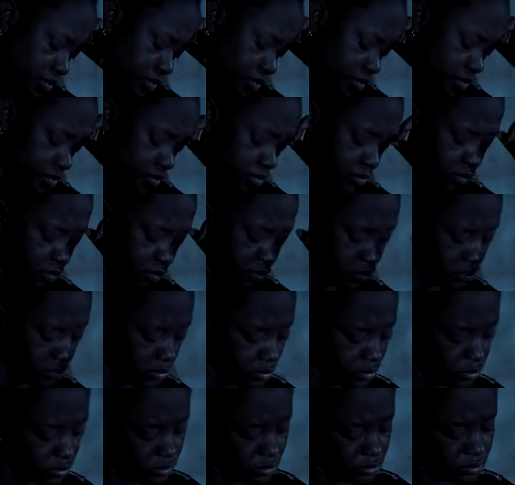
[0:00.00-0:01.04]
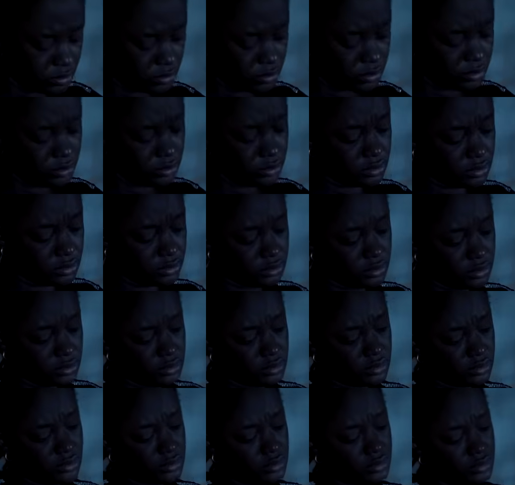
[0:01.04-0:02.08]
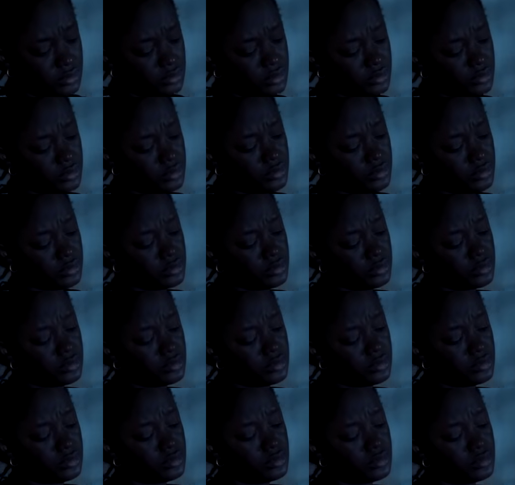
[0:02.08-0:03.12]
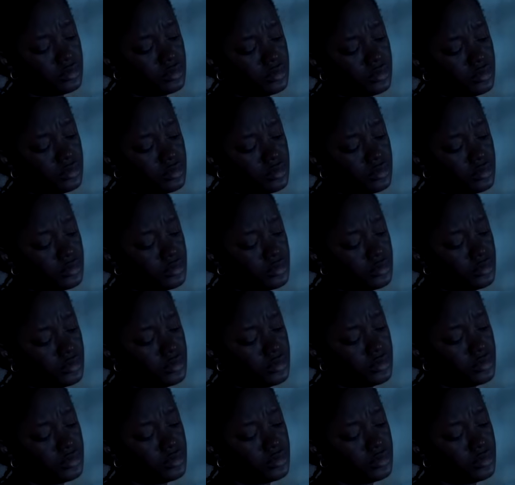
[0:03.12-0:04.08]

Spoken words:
you know I deserve this. It is my right.